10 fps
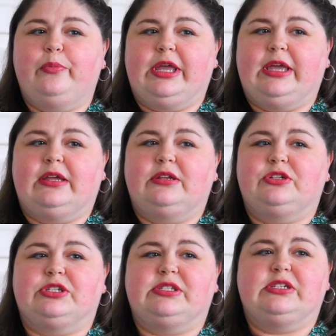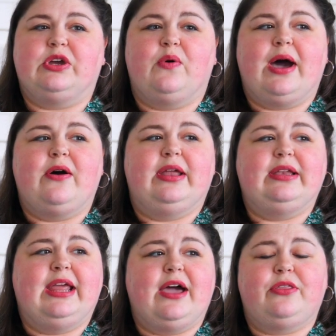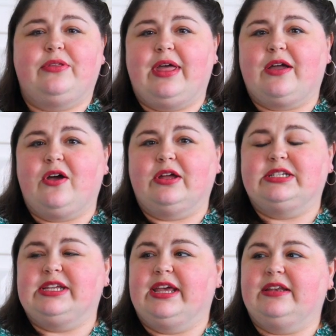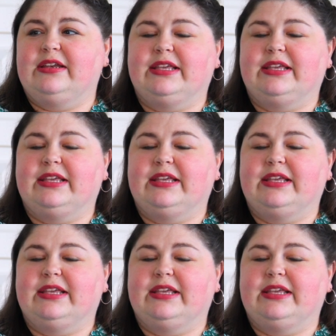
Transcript: we just go out and gather that content,